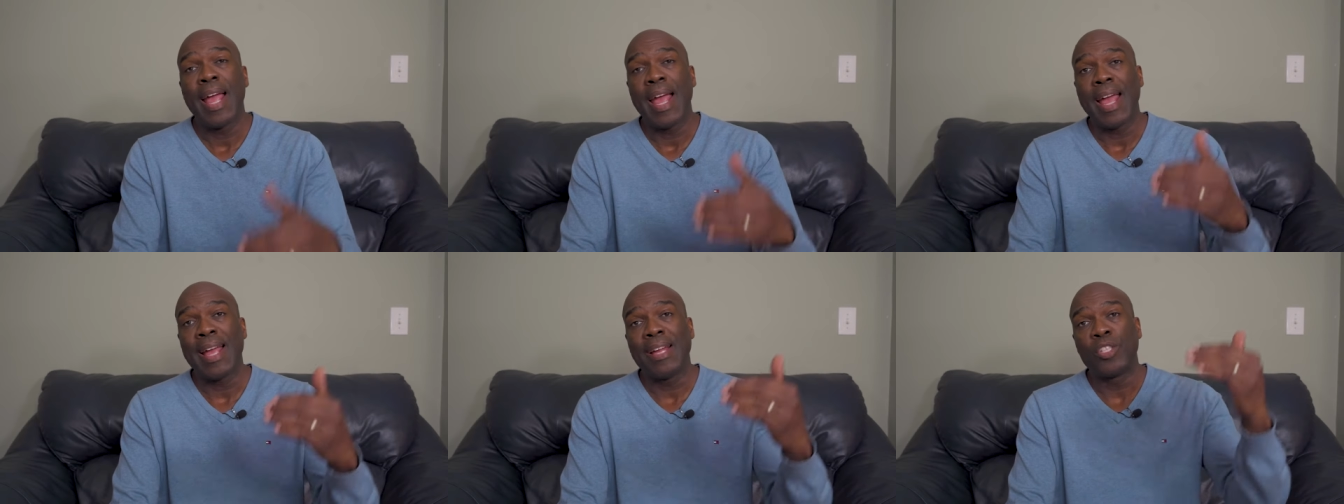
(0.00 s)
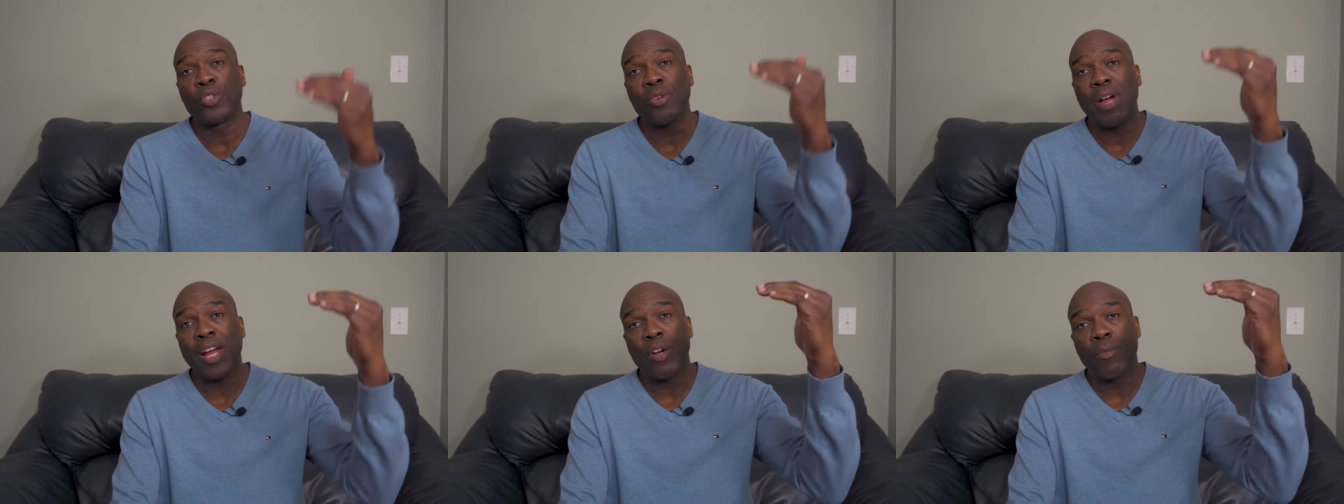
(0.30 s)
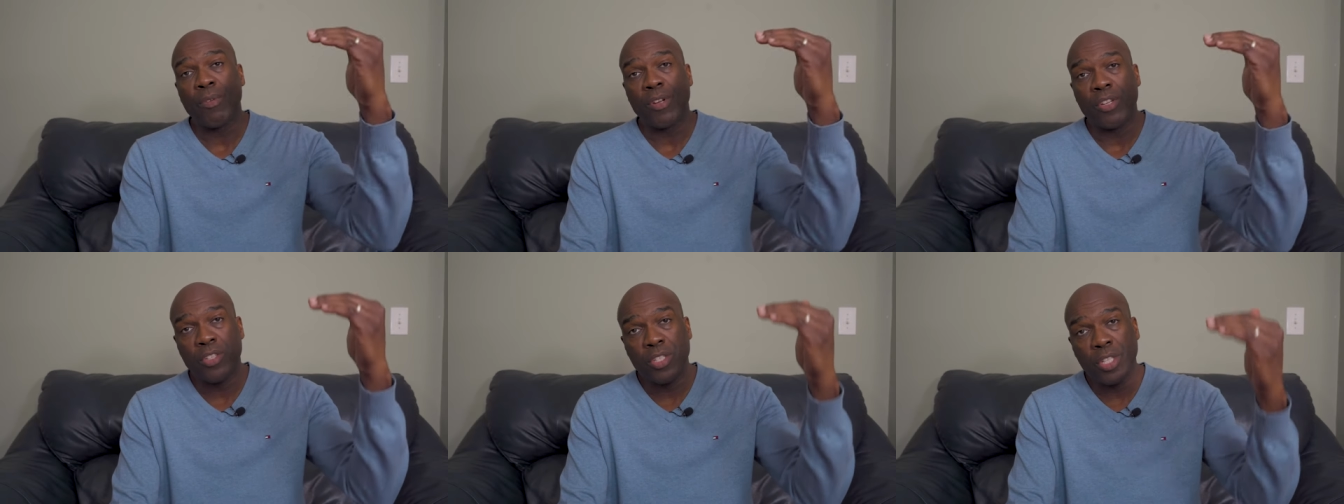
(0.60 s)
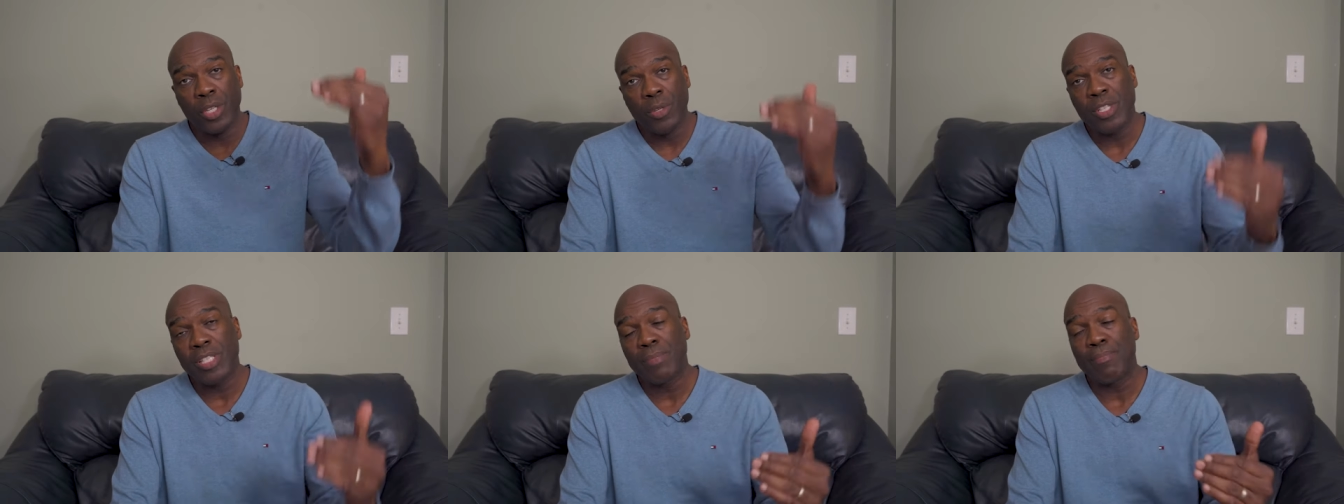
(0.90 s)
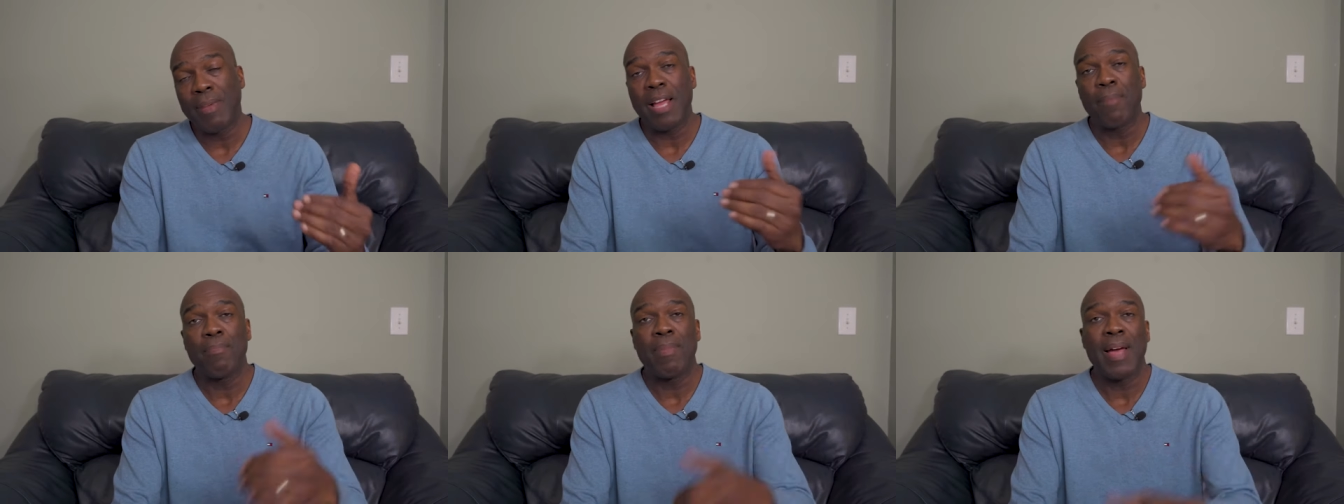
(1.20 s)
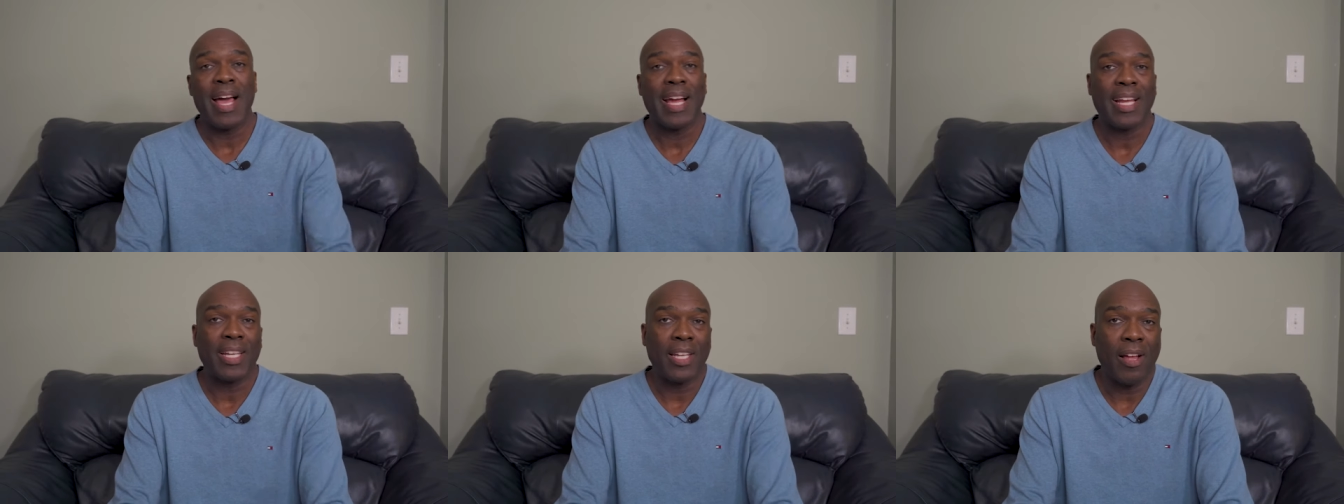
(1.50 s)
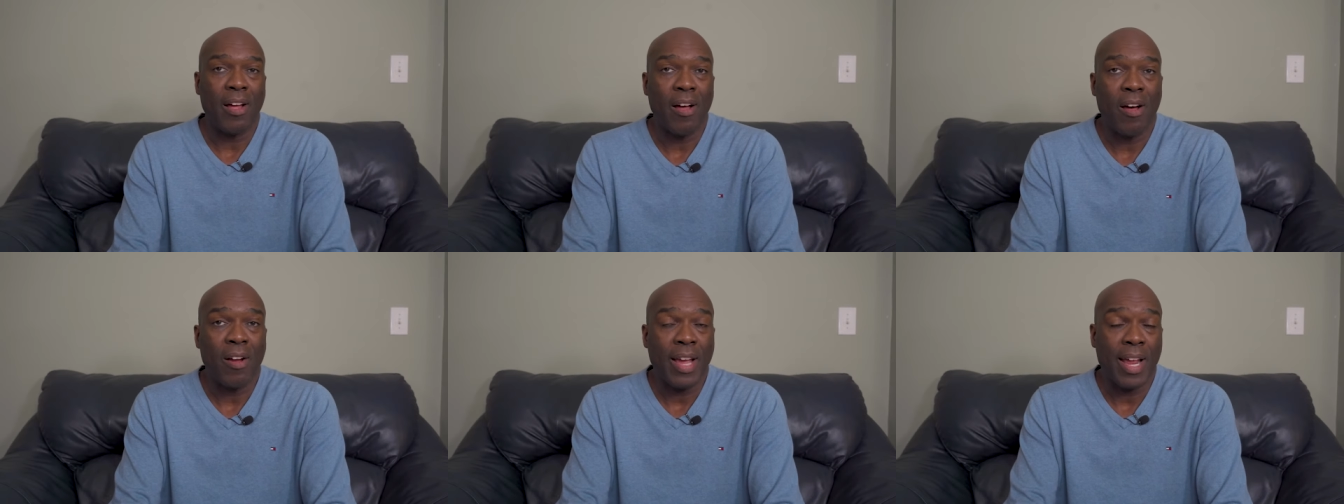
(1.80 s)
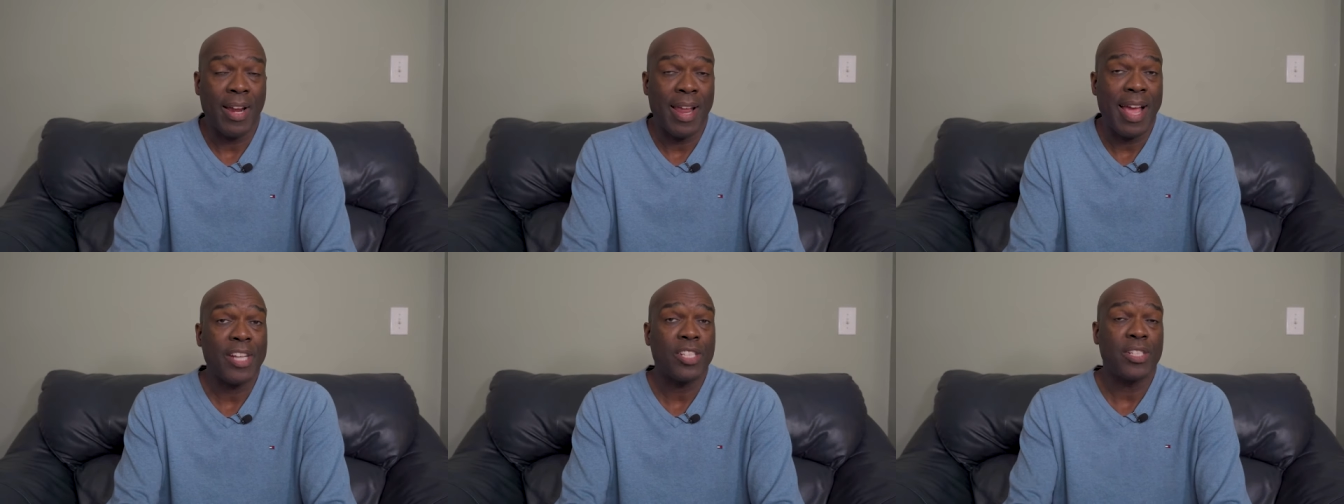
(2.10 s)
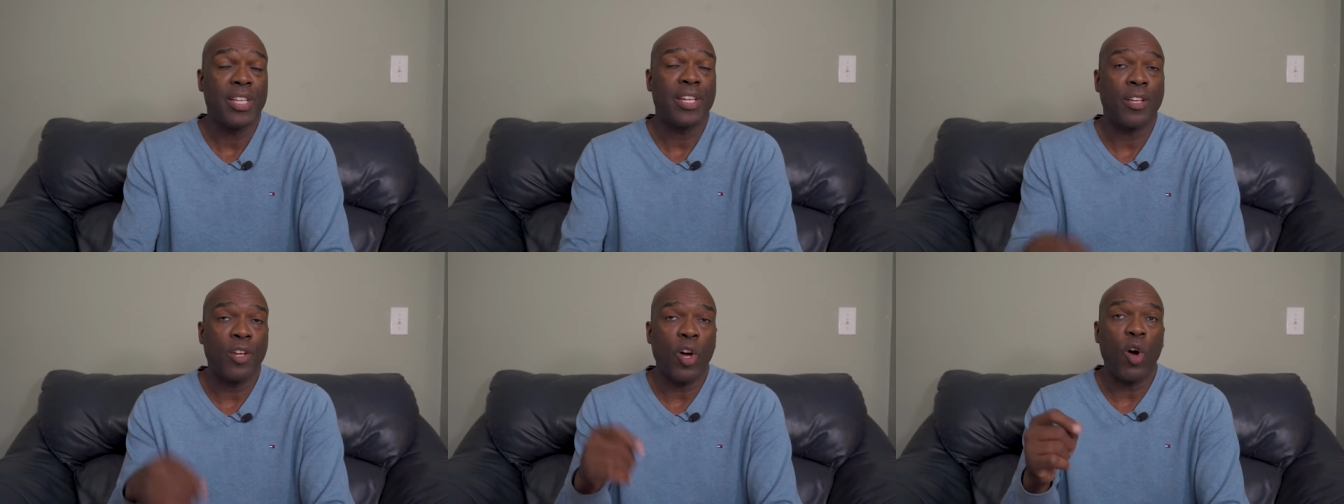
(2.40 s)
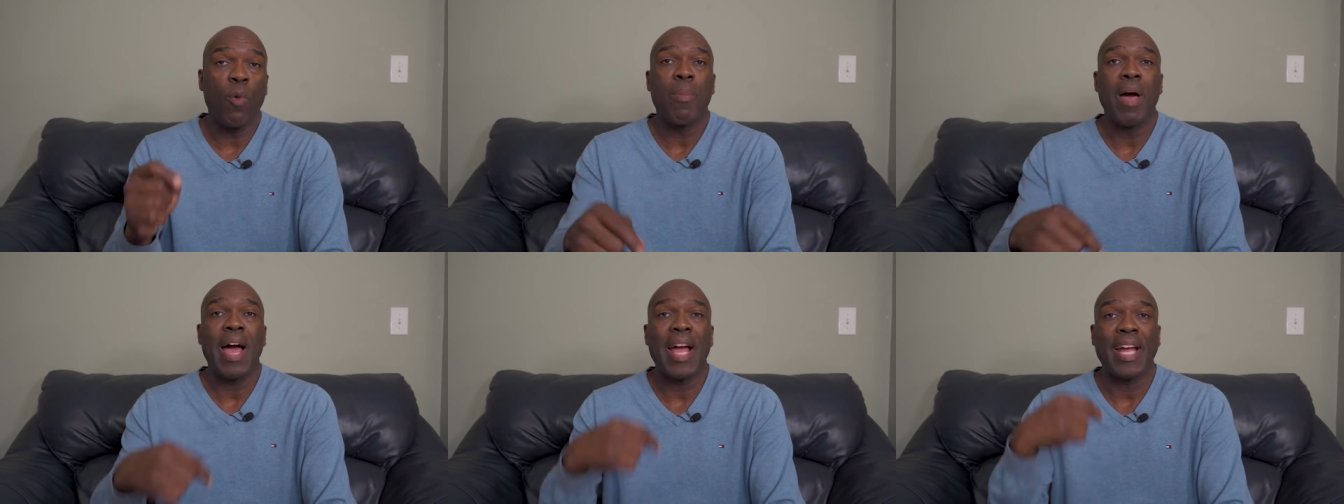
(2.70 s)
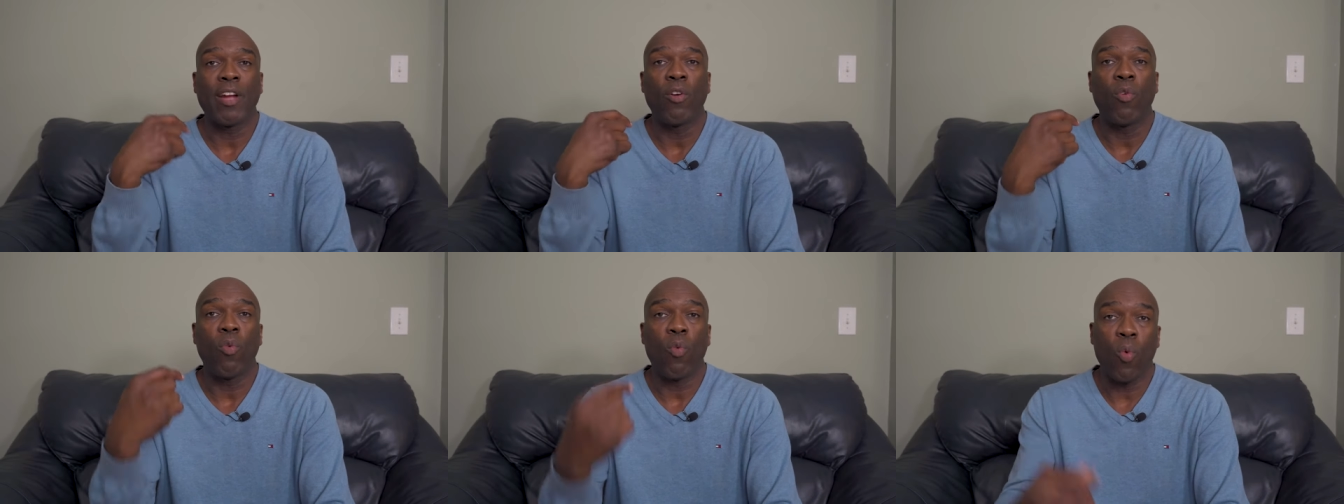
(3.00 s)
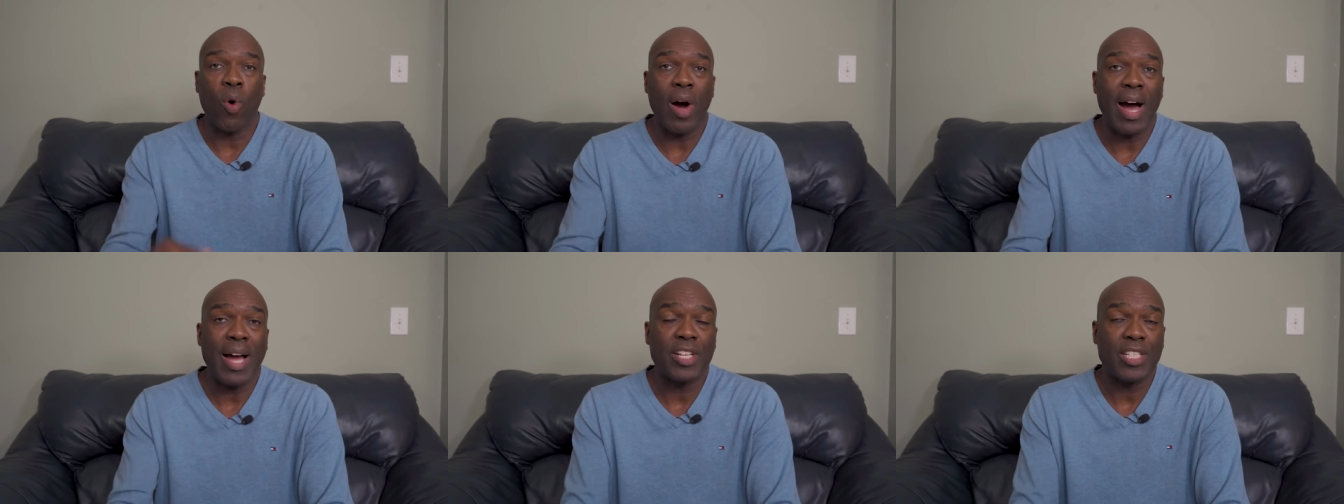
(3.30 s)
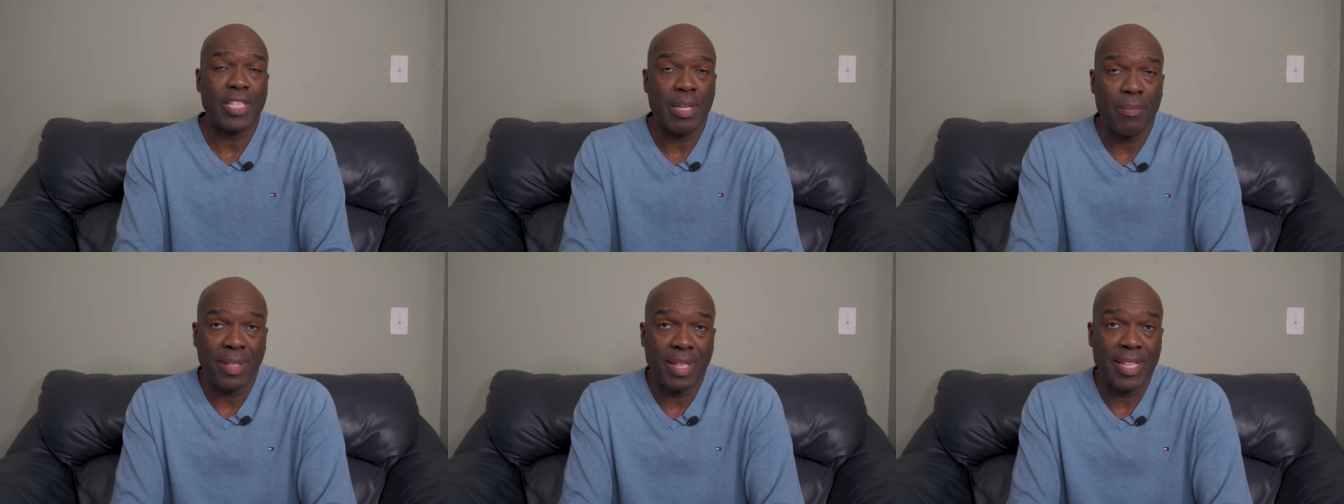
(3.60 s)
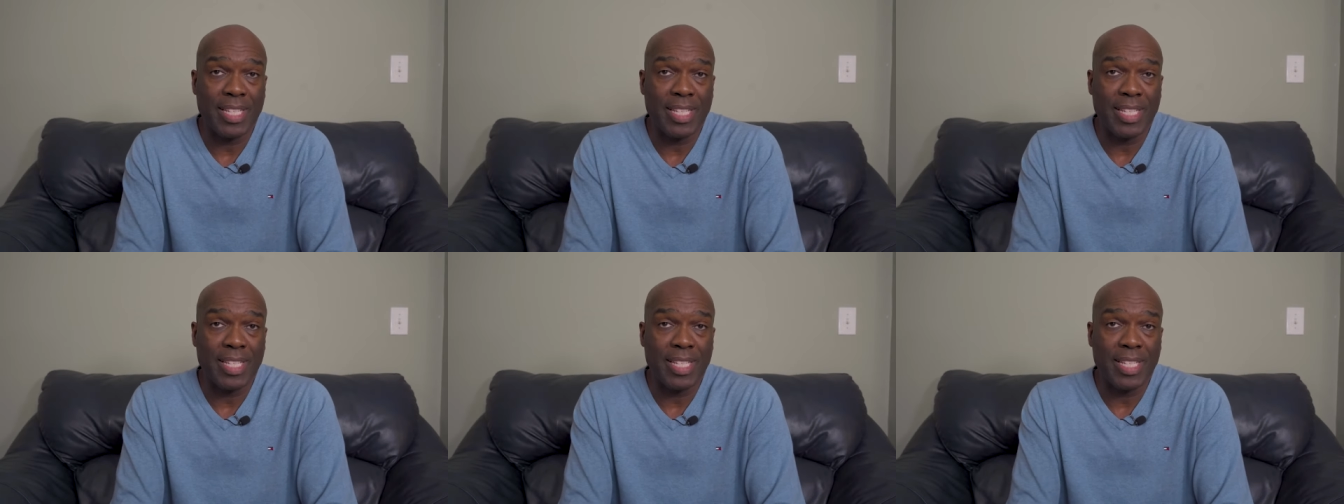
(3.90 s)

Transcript: and trying to reduce my backlog and actually go back and watch some of